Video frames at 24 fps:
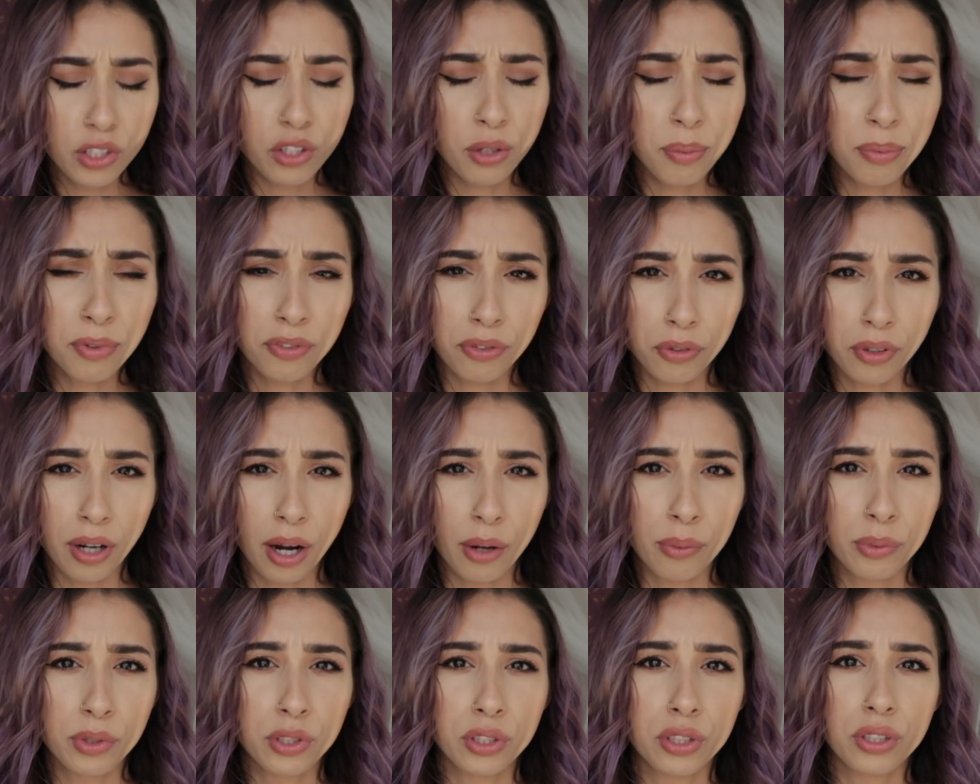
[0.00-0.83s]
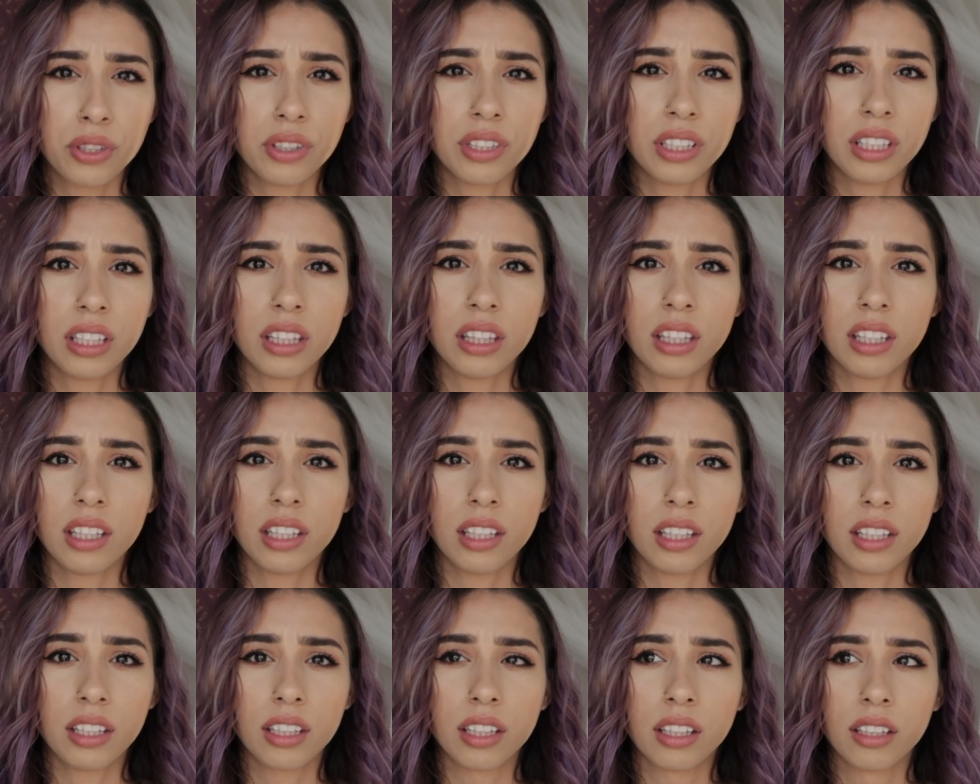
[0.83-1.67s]
So before I was using
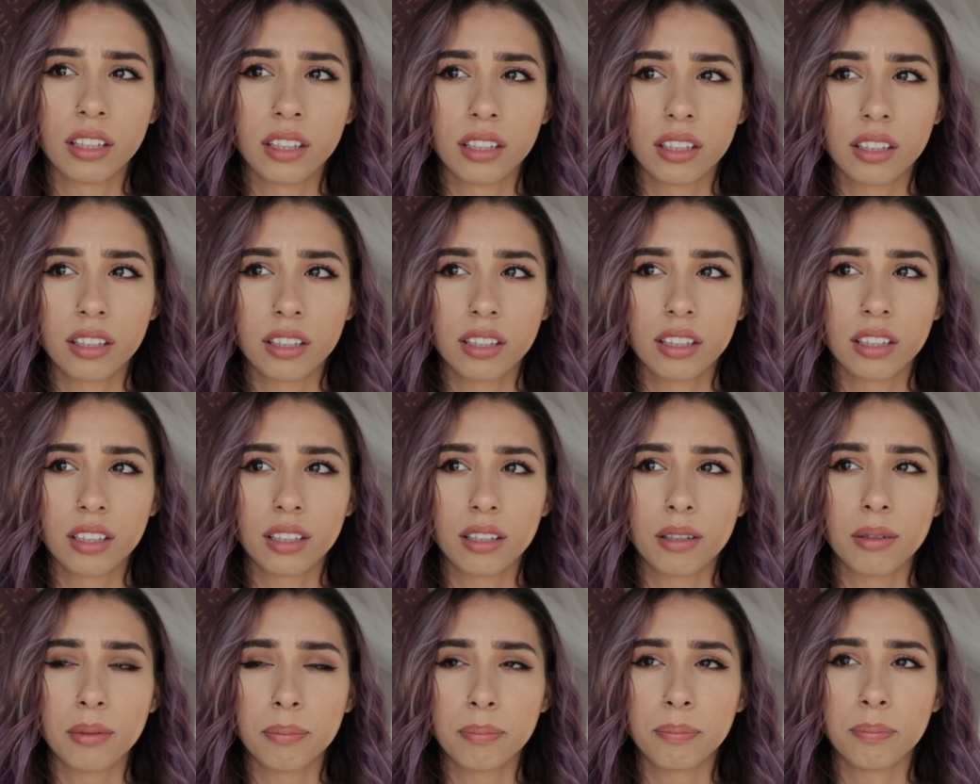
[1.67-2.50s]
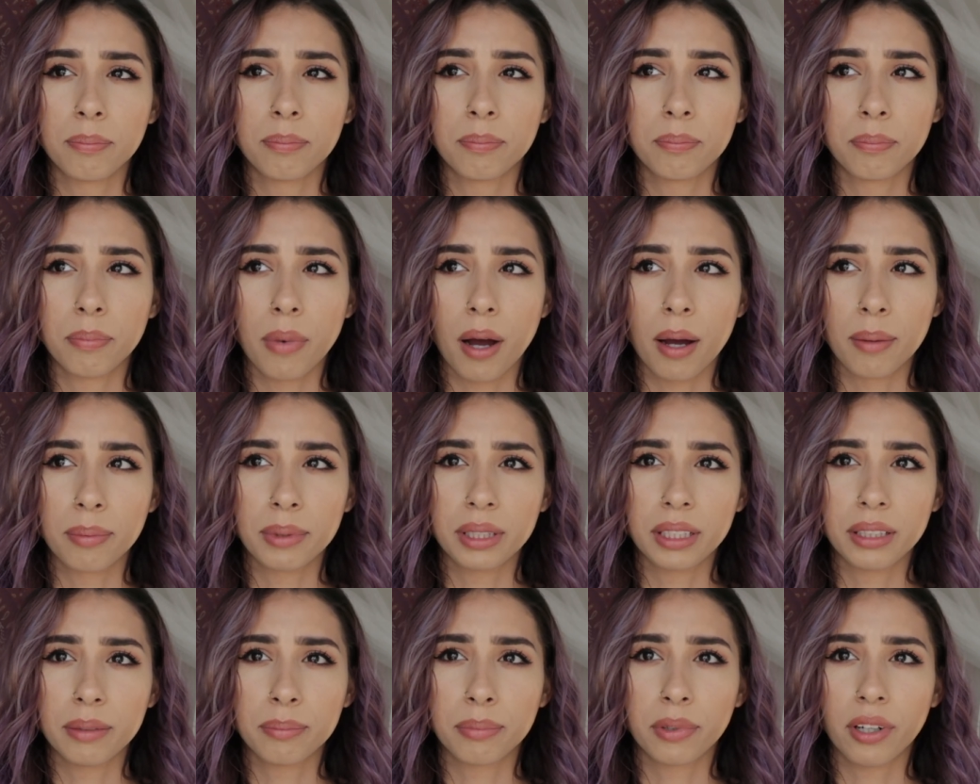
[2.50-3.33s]
the
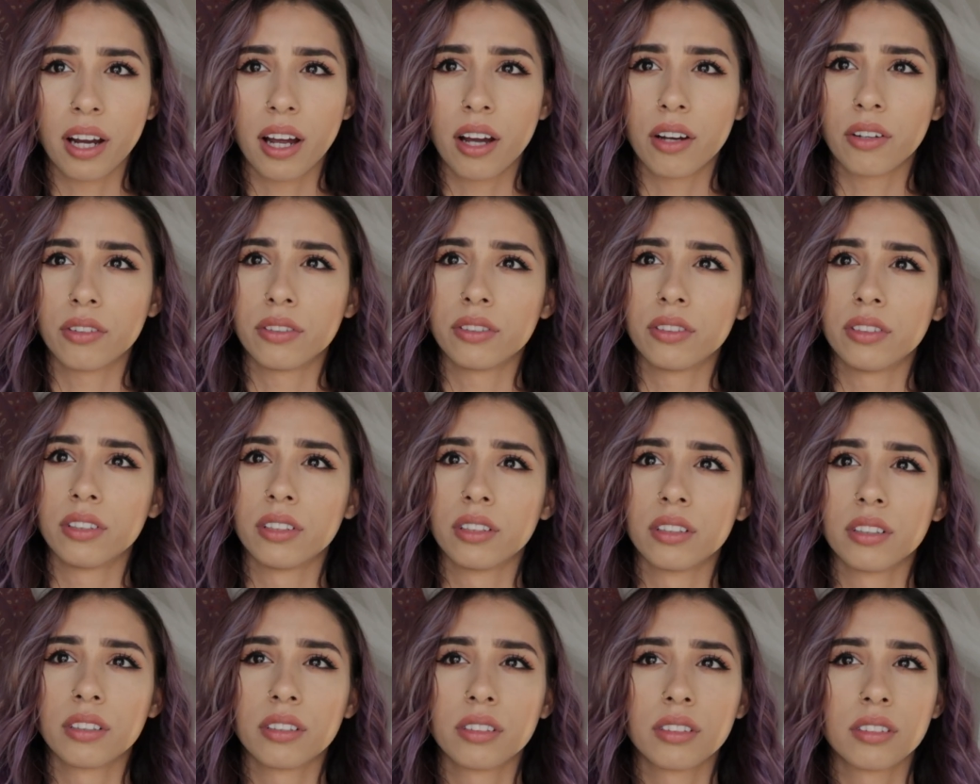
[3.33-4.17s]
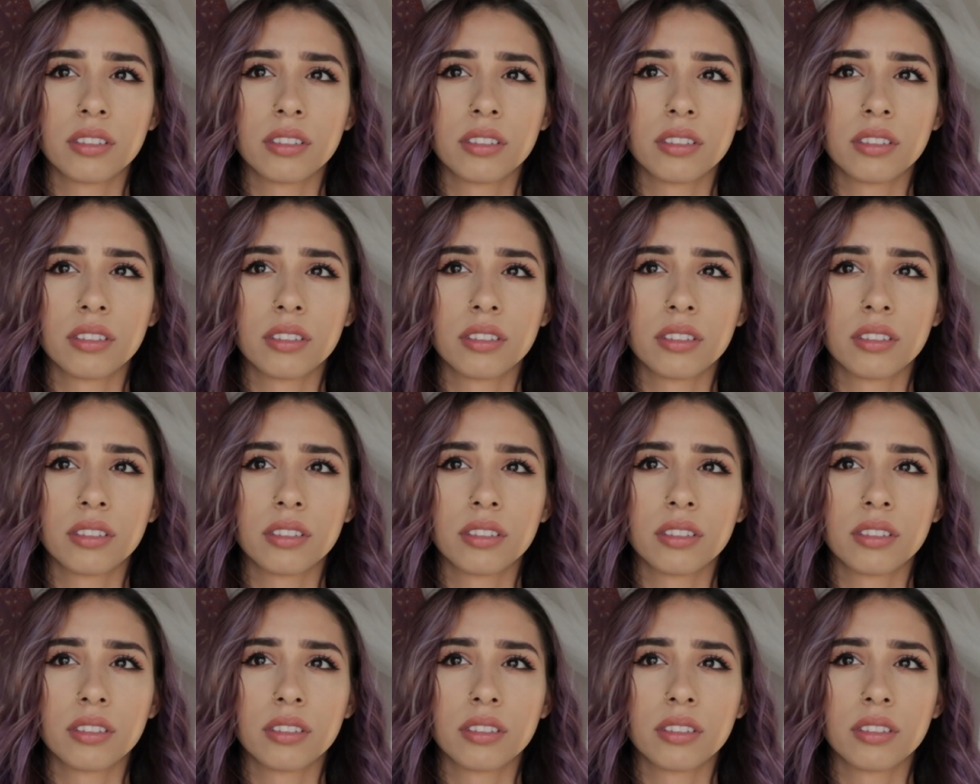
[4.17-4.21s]
Bobbi Brown